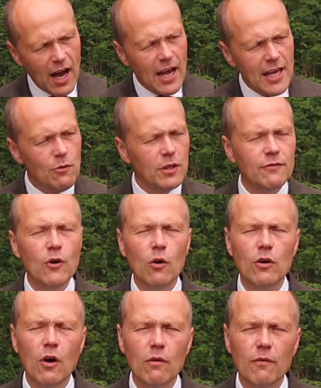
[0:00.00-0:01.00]
I would have
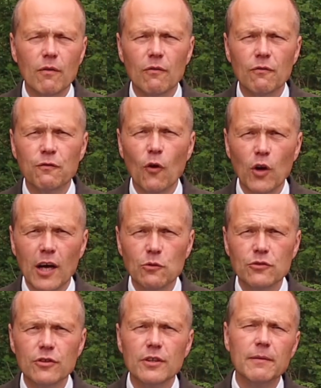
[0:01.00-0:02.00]
gone full
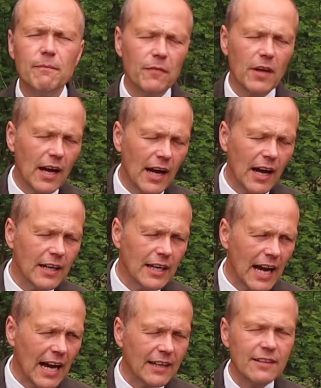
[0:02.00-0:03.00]
out and
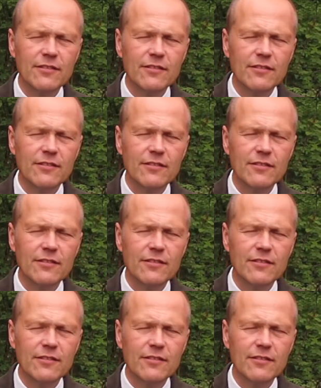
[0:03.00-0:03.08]
added